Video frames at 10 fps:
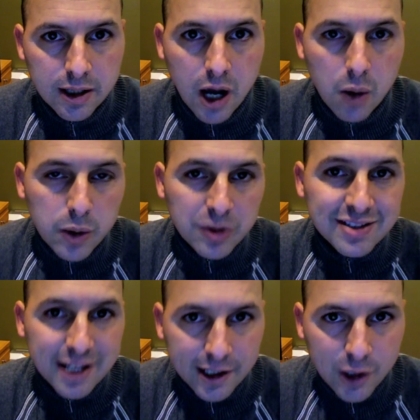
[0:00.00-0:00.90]
Now, we were
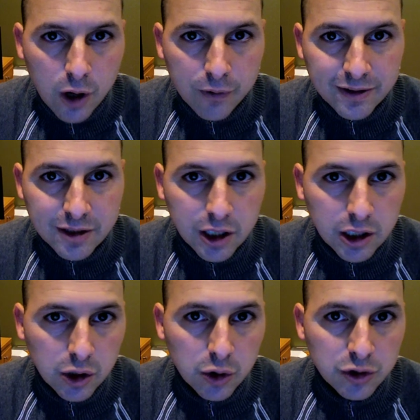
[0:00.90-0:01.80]
selling off into the
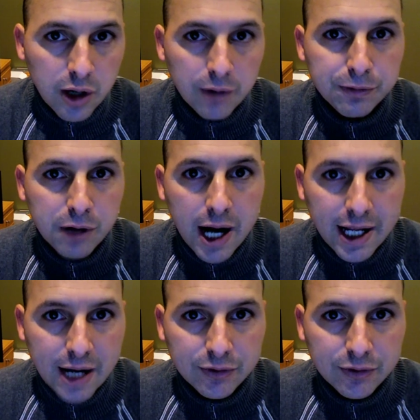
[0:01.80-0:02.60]
close on Friday